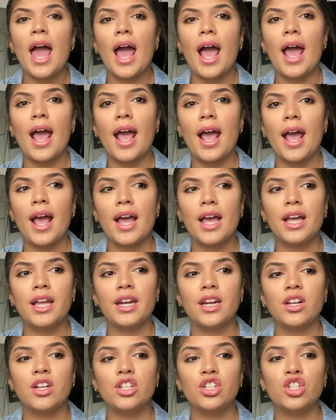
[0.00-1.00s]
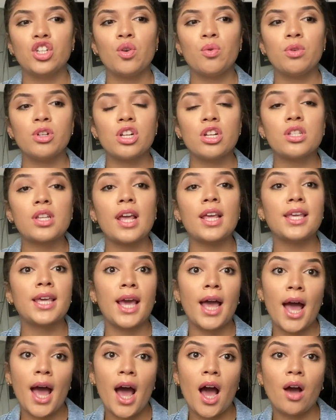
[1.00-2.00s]
and she was just like,
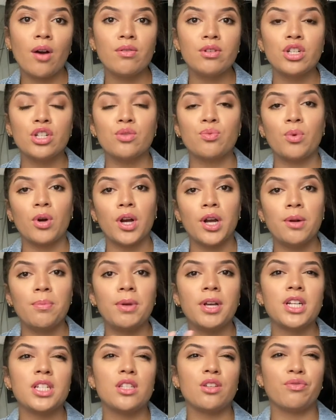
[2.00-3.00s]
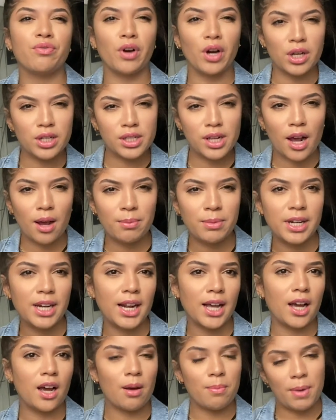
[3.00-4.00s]
yeah, I was just worried because the first time it
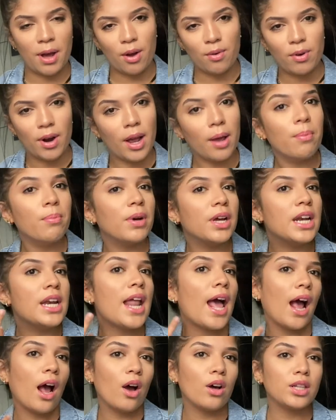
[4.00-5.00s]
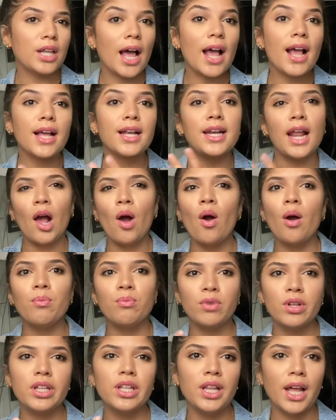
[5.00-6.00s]
didn't come out right. But now, like, now I'm
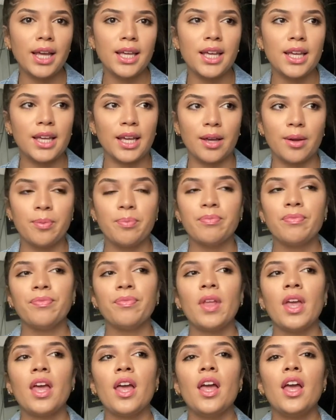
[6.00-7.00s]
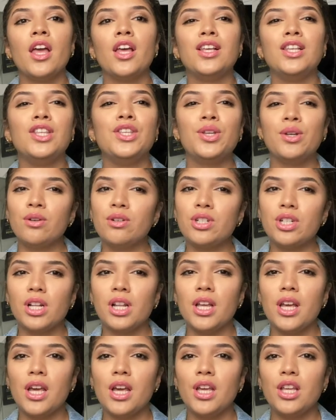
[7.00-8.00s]
really liking it.
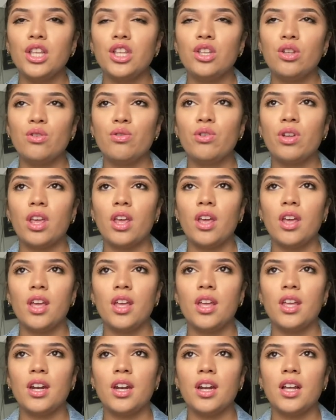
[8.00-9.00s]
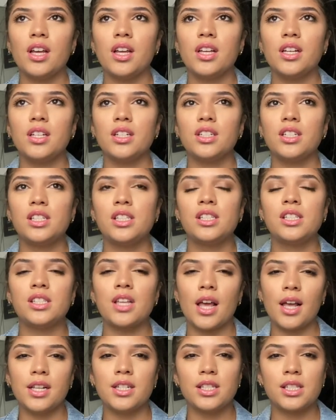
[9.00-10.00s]
Usually you can
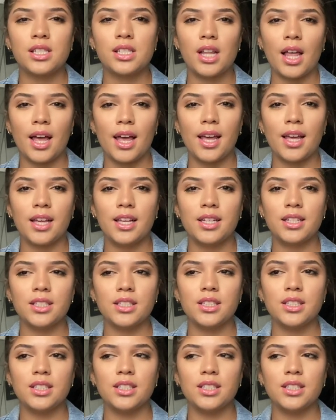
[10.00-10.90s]
sense like